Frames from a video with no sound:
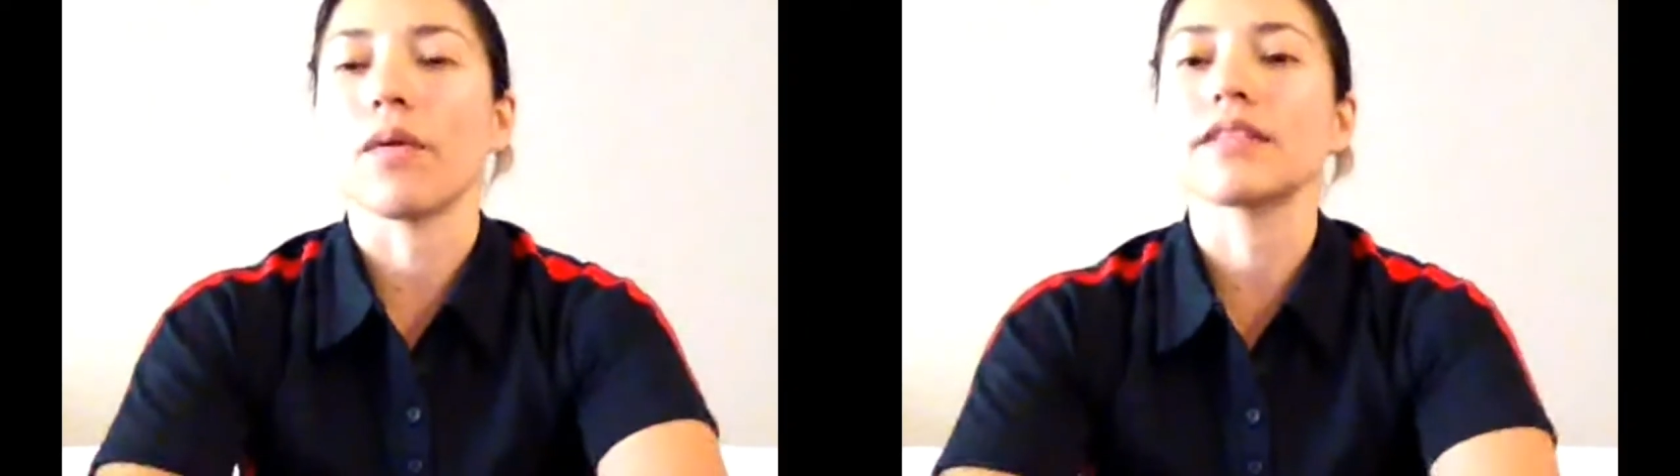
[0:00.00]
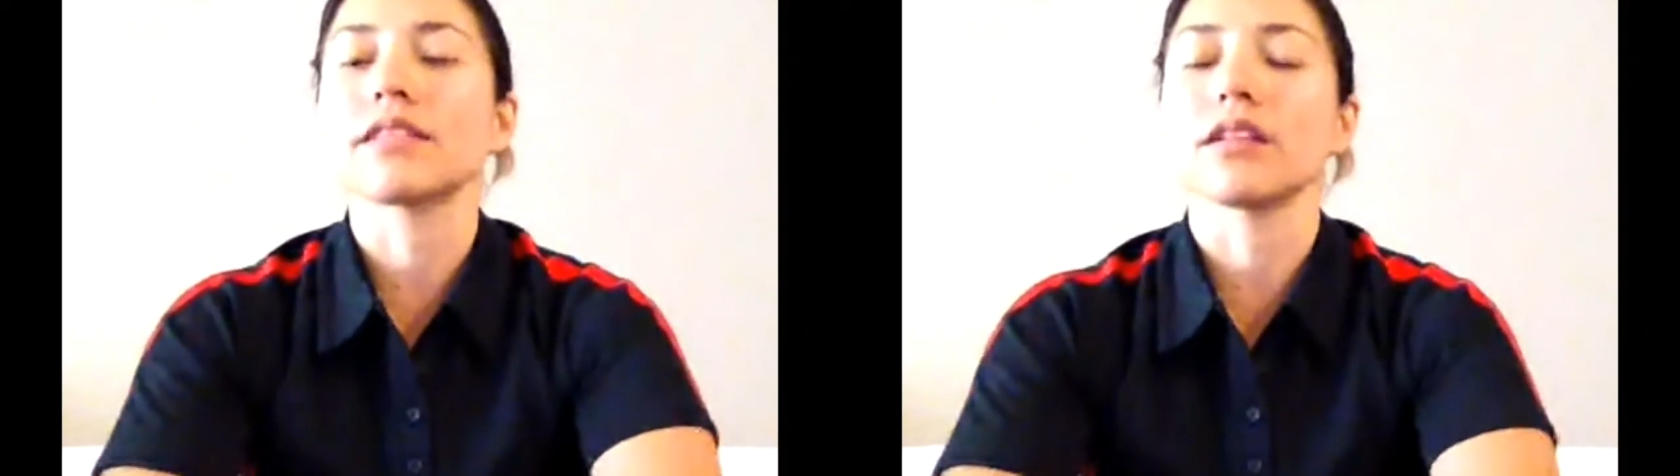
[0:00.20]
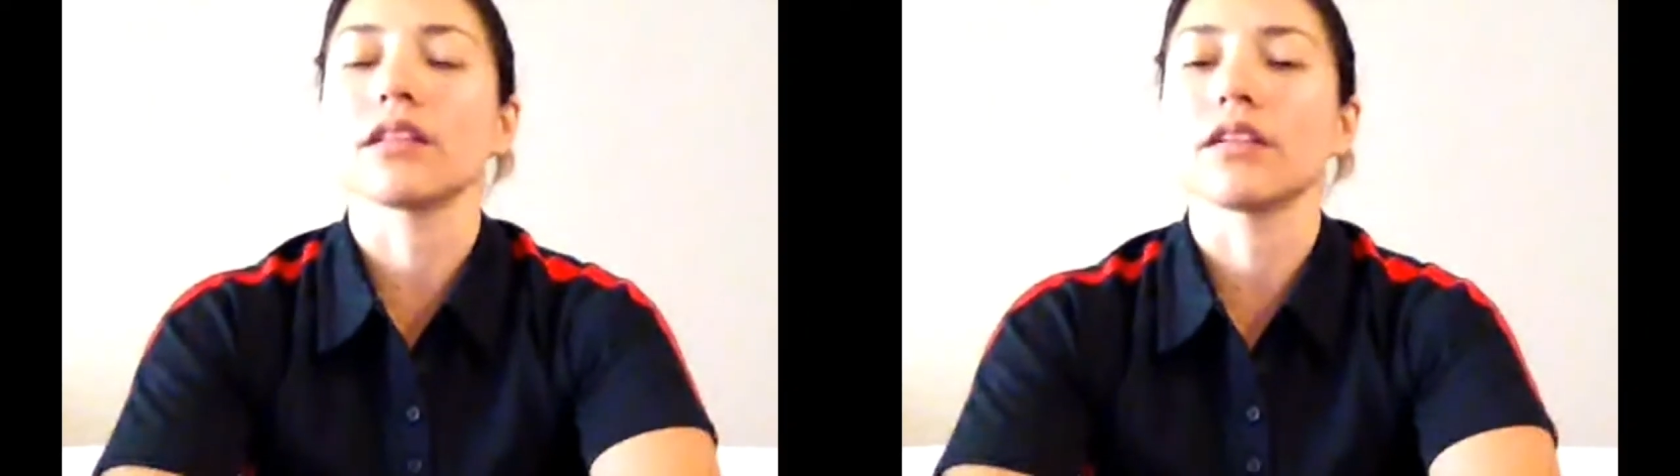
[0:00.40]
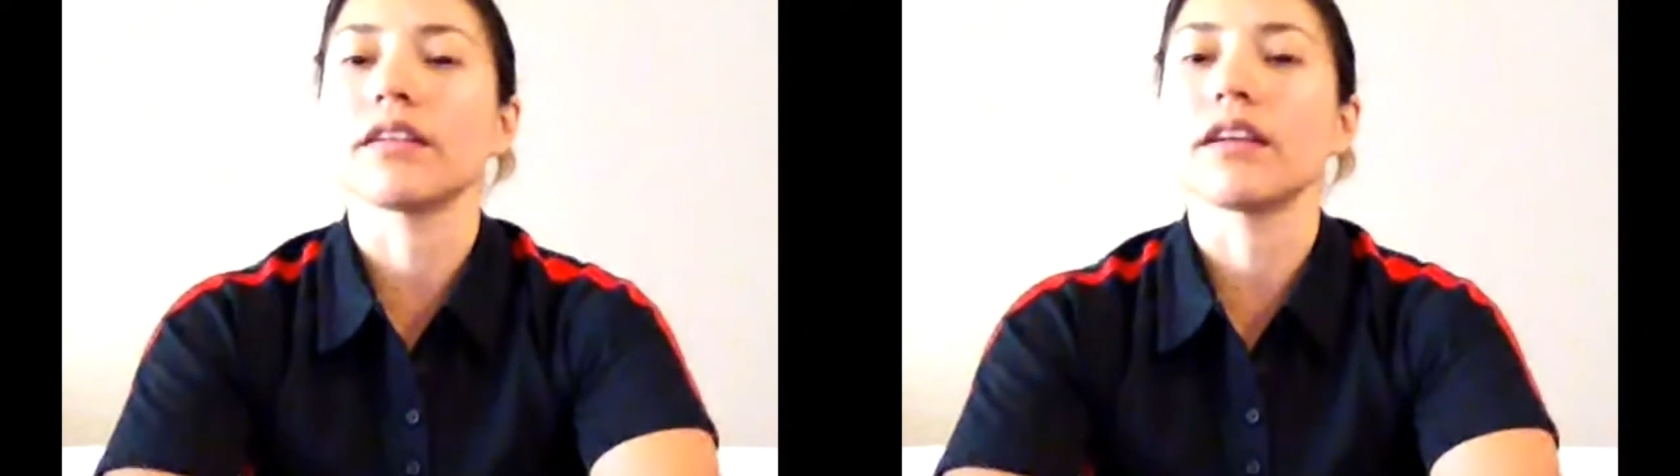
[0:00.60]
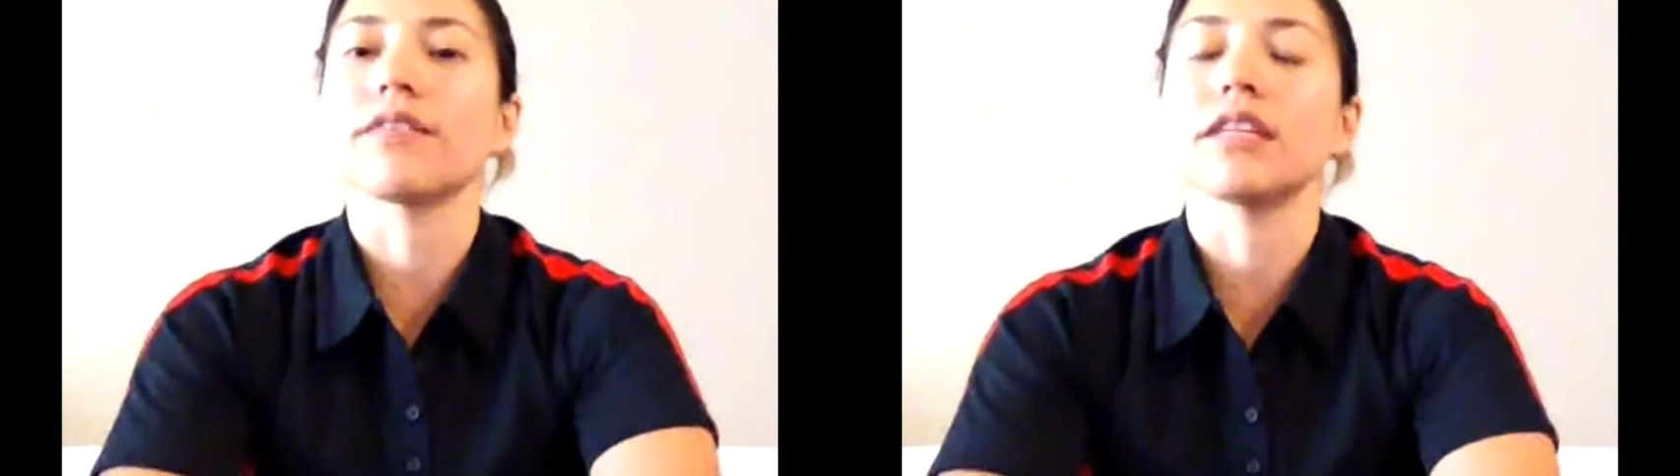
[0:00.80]
wants to
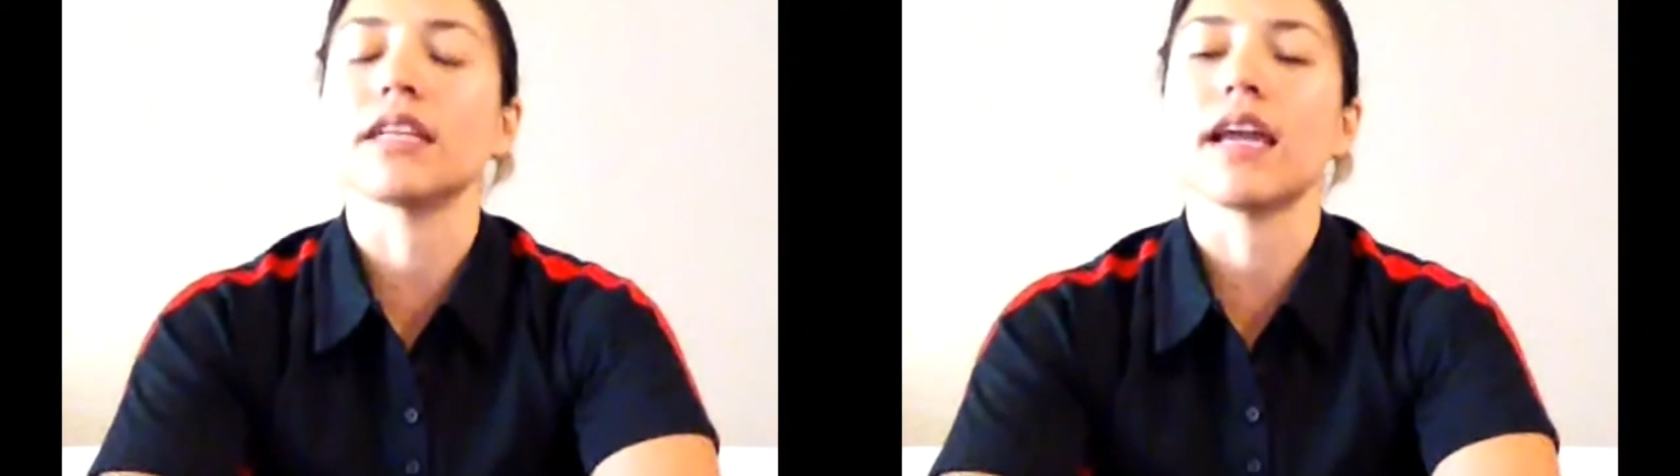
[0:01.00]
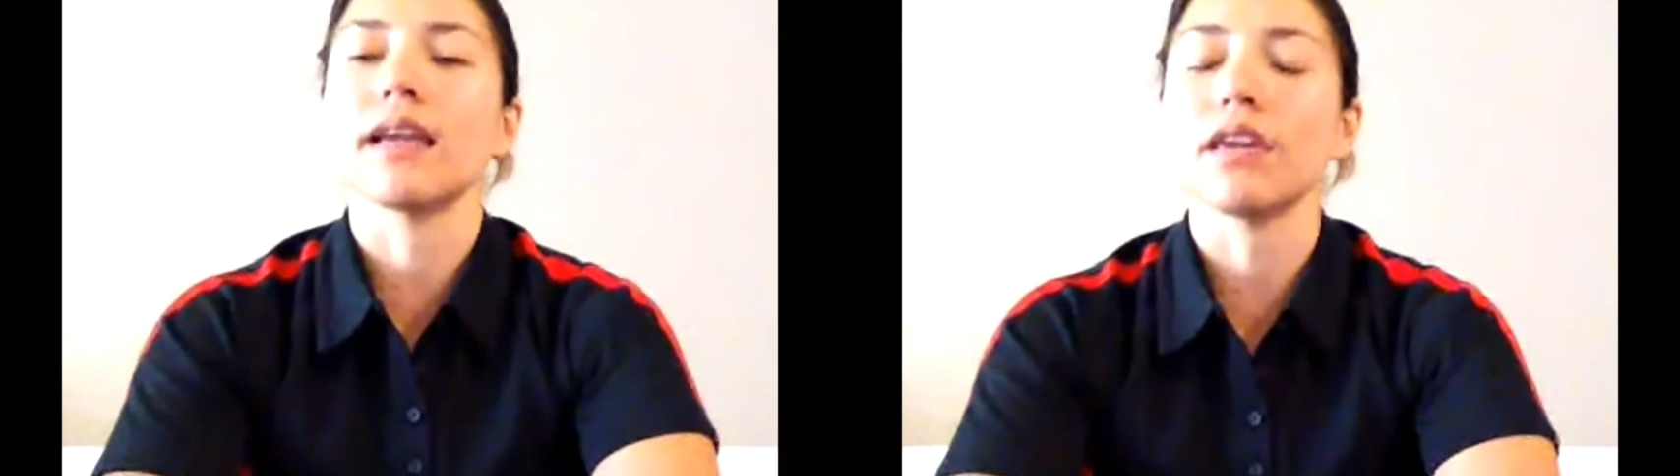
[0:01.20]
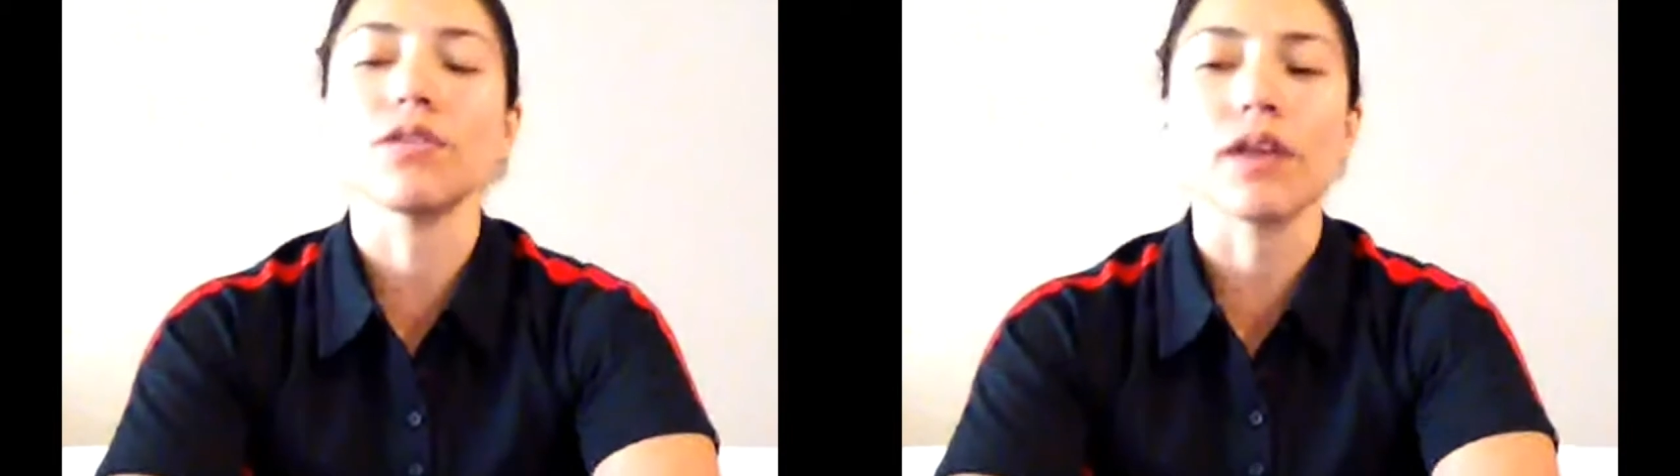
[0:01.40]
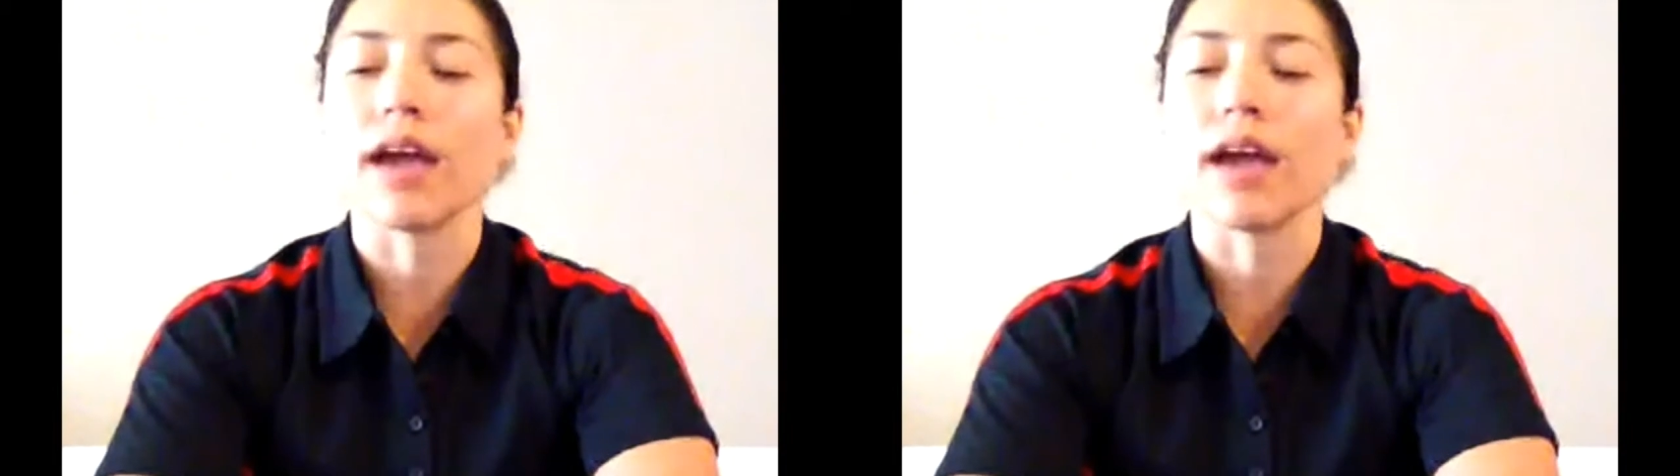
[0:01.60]
learn every day.